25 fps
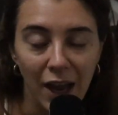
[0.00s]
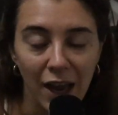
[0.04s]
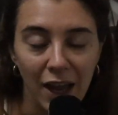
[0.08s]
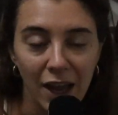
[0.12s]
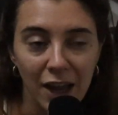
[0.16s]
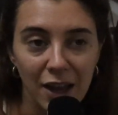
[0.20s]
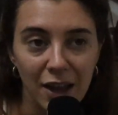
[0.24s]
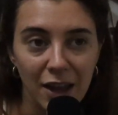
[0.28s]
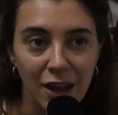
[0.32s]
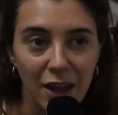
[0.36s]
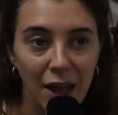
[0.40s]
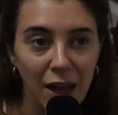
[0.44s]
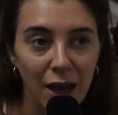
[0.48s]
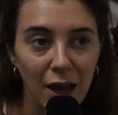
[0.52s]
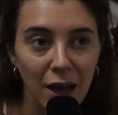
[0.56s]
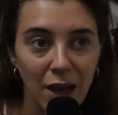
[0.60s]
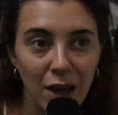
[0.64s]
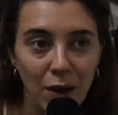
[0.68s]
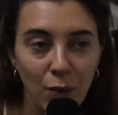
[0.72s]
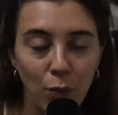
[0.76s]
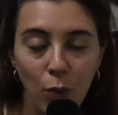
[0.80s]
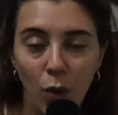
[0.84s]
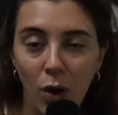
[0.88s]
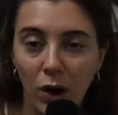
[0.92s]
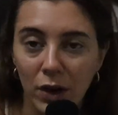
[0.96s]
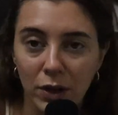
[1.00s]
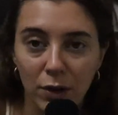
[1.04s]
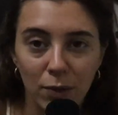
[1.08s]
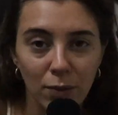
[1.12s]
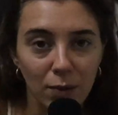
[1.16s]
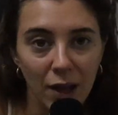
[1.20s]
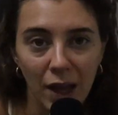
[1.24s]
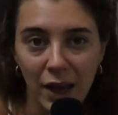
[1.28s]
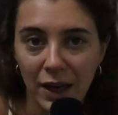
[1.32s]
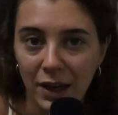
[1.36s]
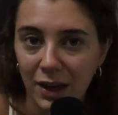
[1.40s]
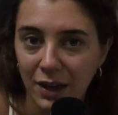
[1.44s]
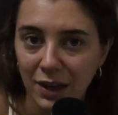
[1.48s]
and they want you
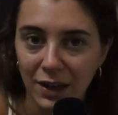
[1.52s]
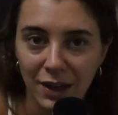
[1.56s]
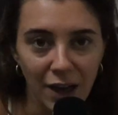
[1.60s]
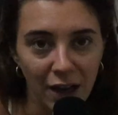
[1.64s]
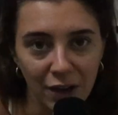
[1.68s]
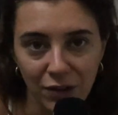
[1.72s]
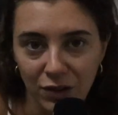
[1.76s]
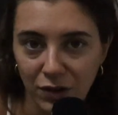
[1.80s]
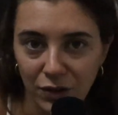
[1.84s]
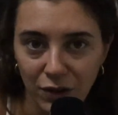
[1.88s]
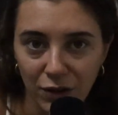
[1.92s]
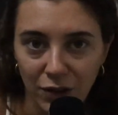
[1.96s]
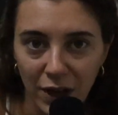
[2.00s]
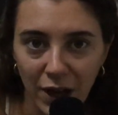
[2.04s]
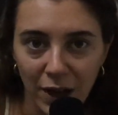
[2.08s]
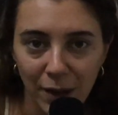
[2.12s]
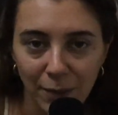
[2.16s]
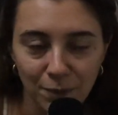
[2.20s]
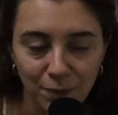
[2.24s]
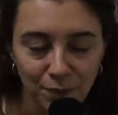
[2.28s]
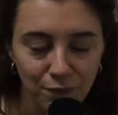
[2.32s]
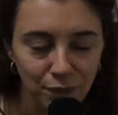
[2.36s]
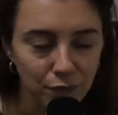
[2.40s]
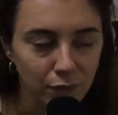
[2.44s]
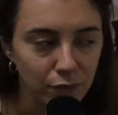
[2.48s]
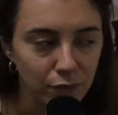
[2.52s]
like yesterday.